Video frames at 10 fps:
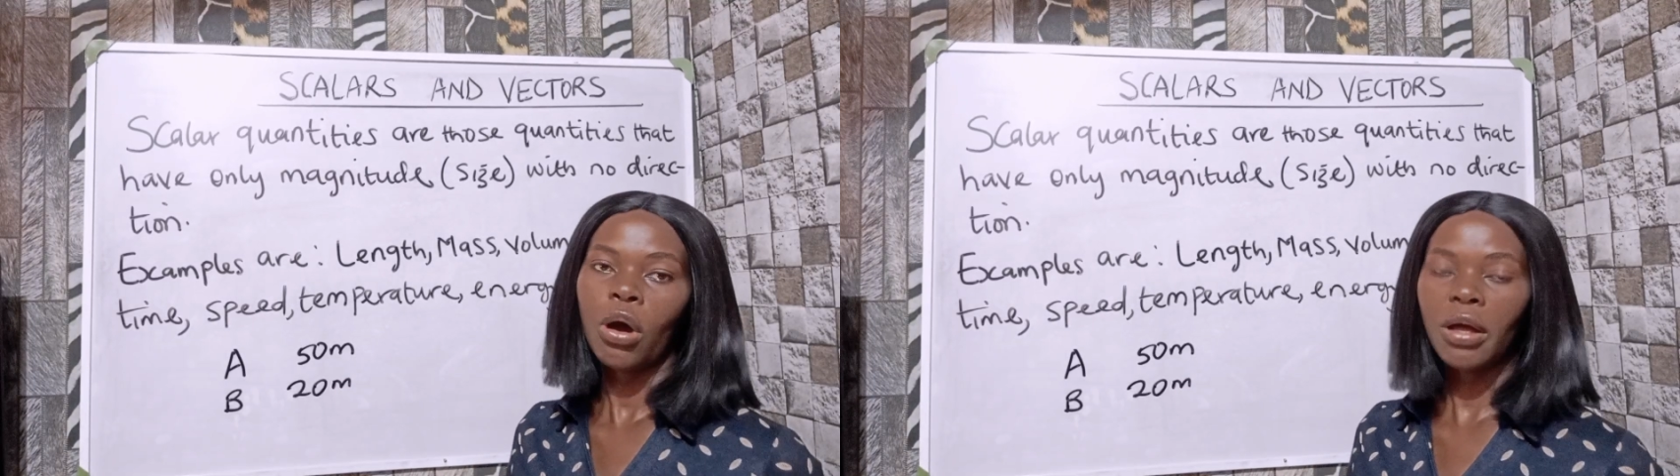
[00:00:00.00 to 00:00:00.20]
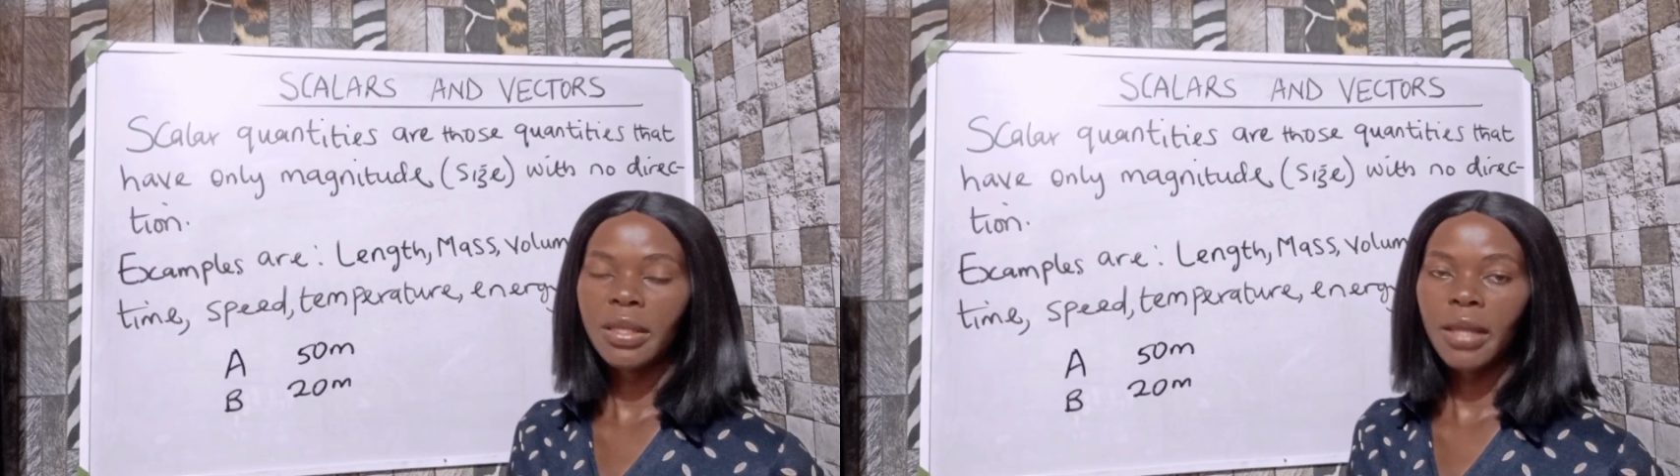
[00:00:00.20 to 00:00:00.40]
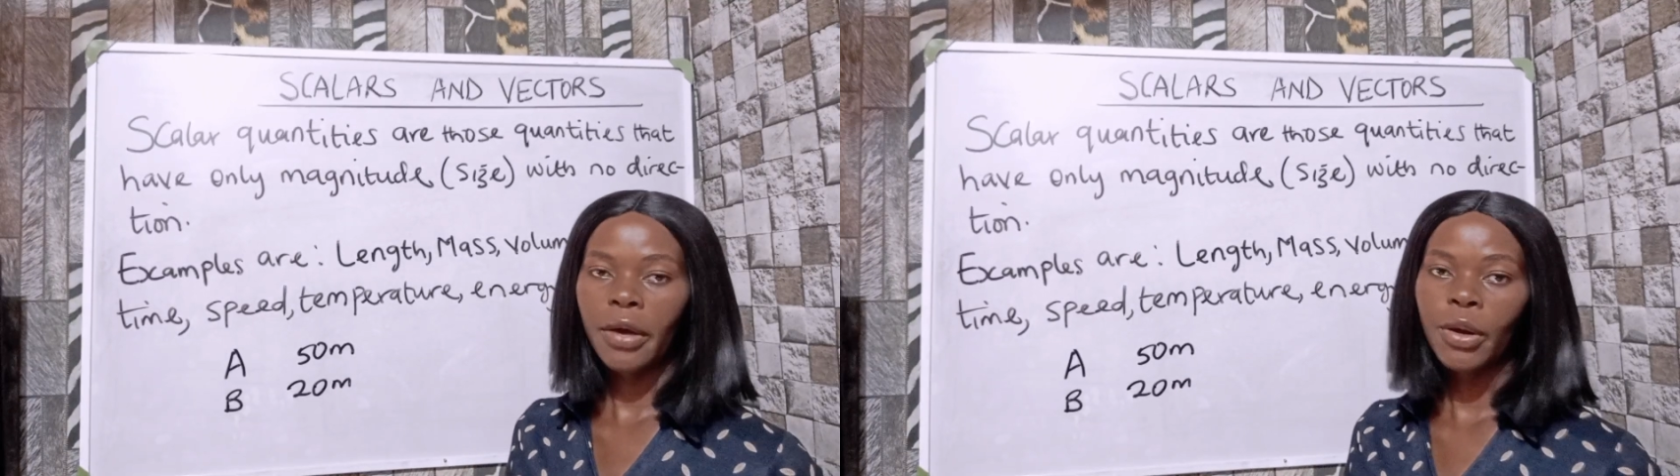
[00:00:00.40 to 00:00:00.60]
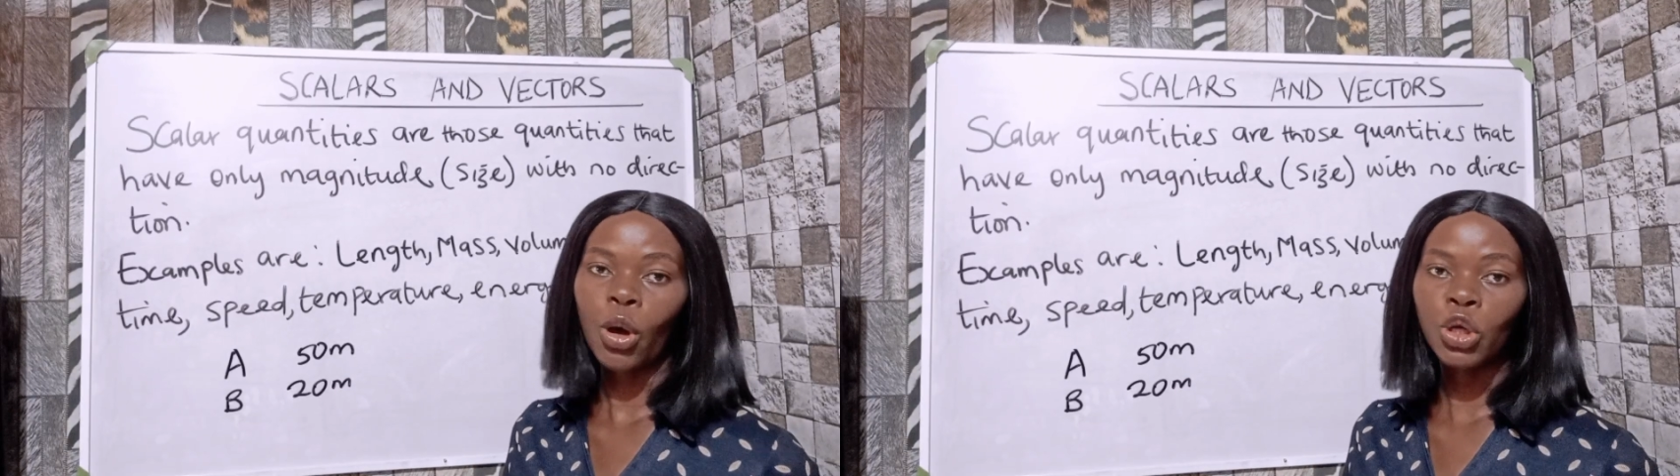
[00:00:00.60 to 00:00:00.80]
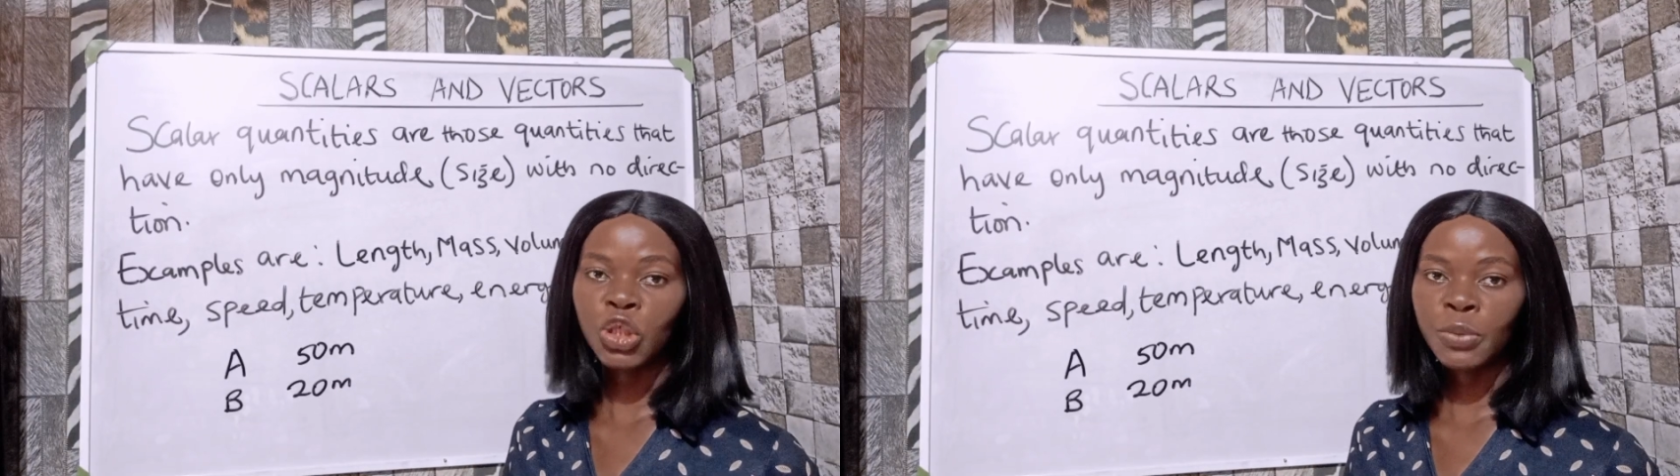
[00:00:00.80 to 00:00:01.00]

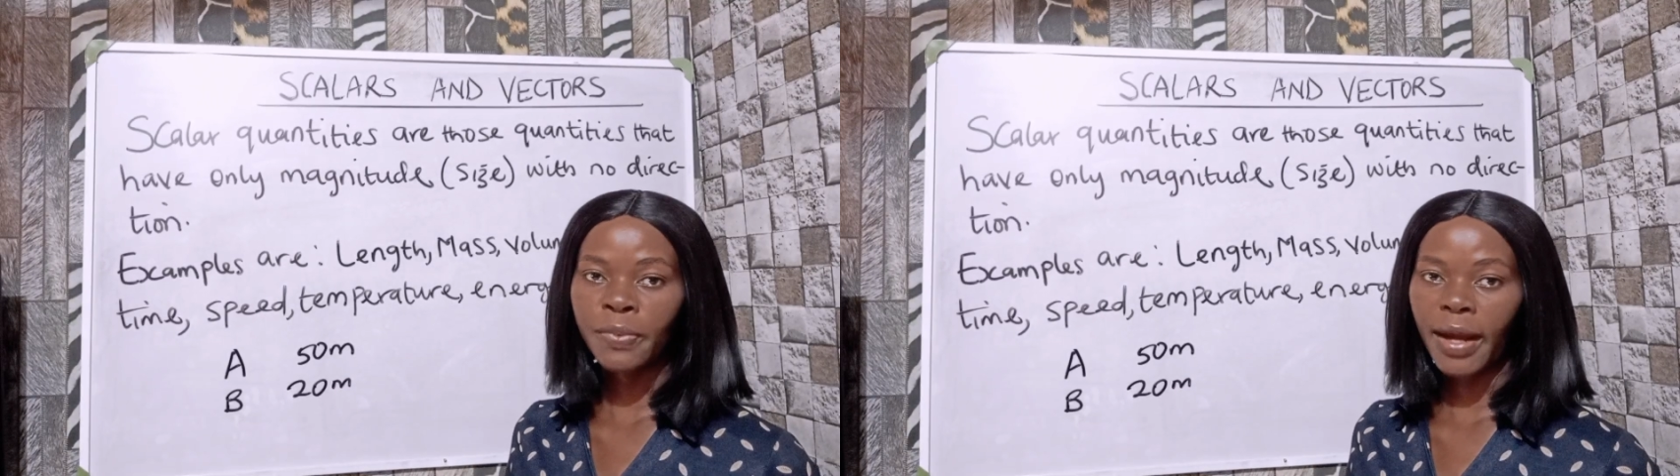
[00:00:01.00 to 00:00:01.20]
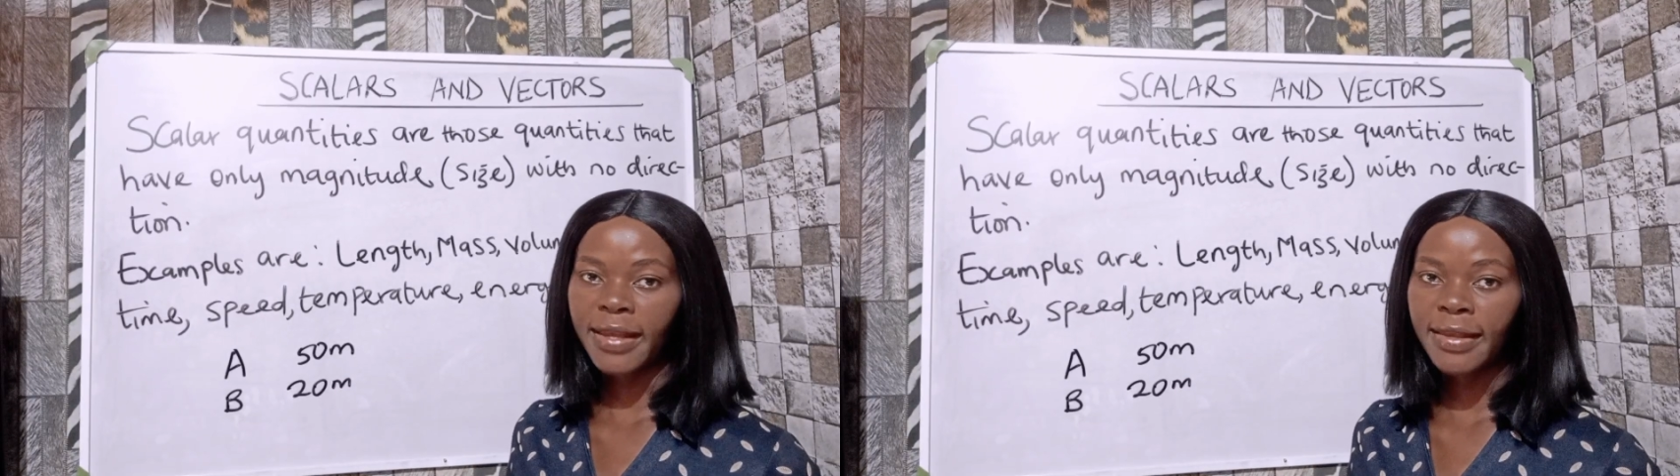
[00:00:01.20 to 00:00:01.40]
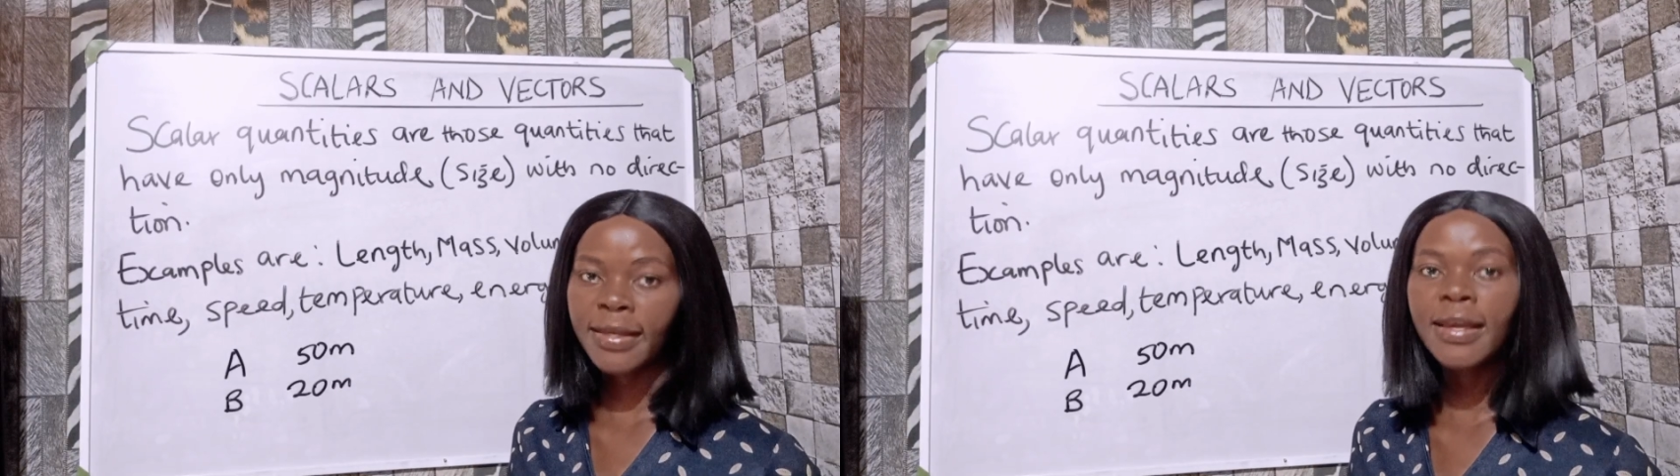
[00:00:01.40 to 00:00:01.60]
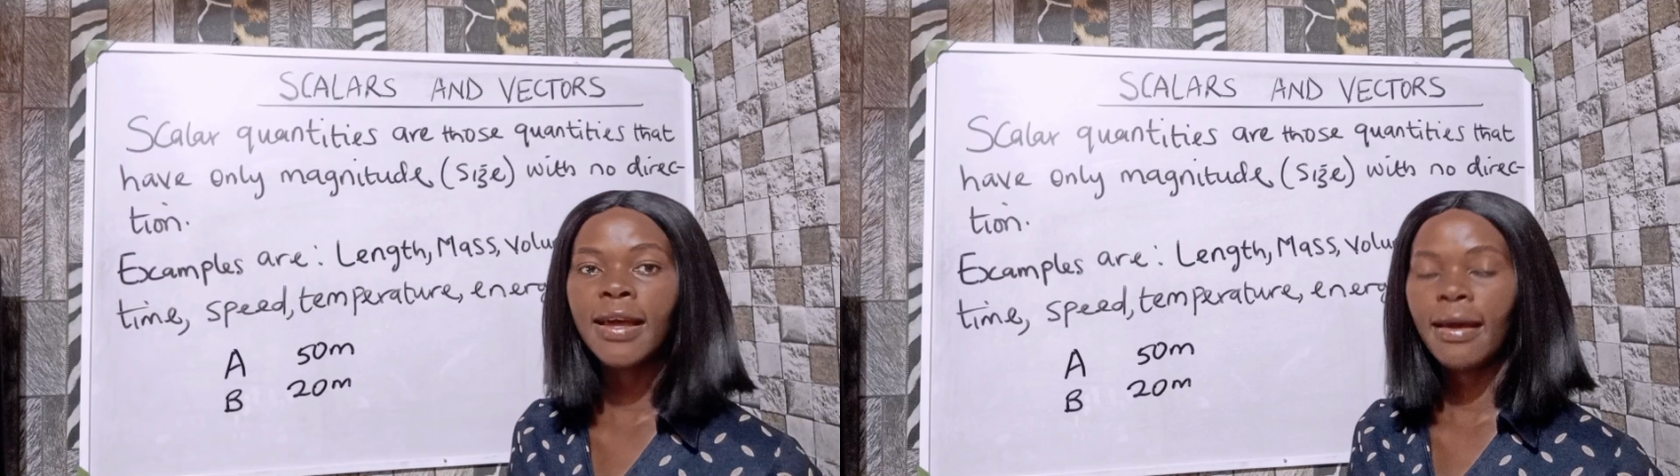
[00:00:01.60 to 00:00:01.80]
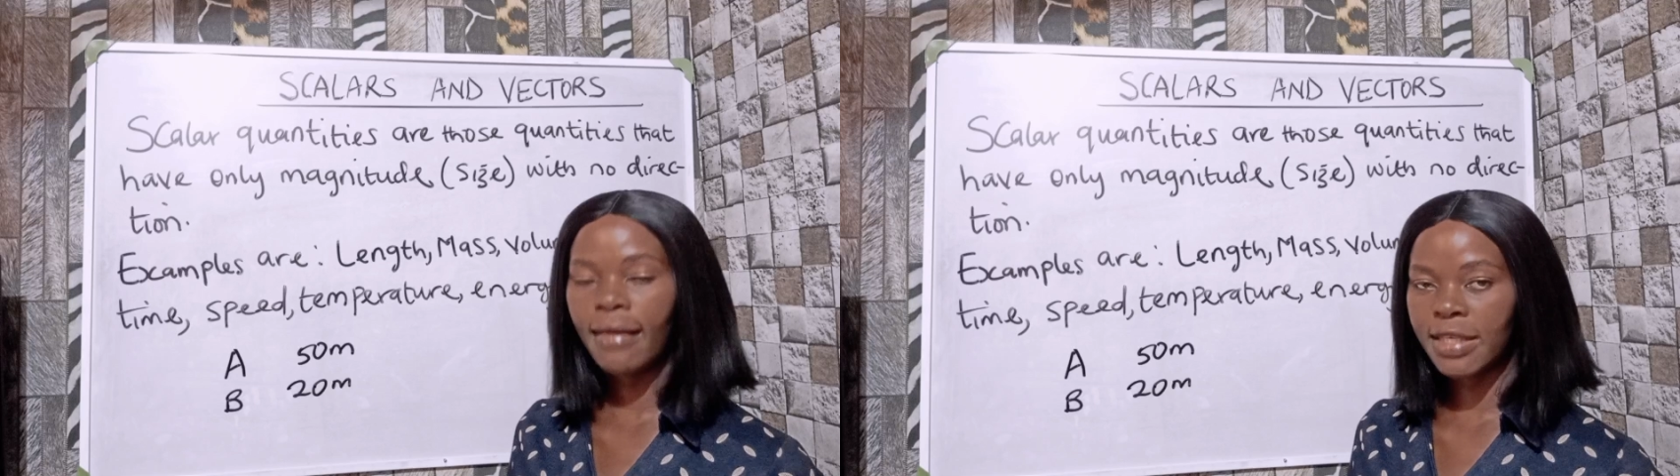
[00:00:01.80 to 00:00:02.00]
ordinary algebraic